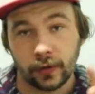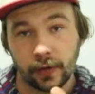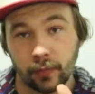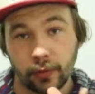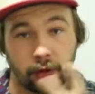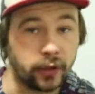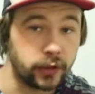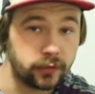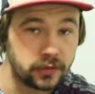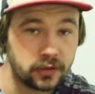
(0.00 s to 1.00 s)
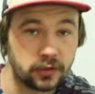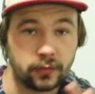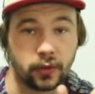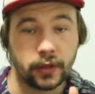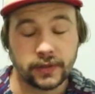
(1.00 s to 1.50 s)
and then put it on YouTube
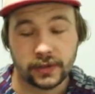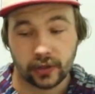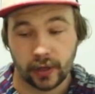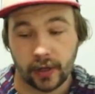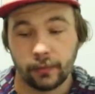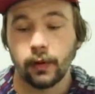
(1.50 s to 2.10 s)
or Instagram.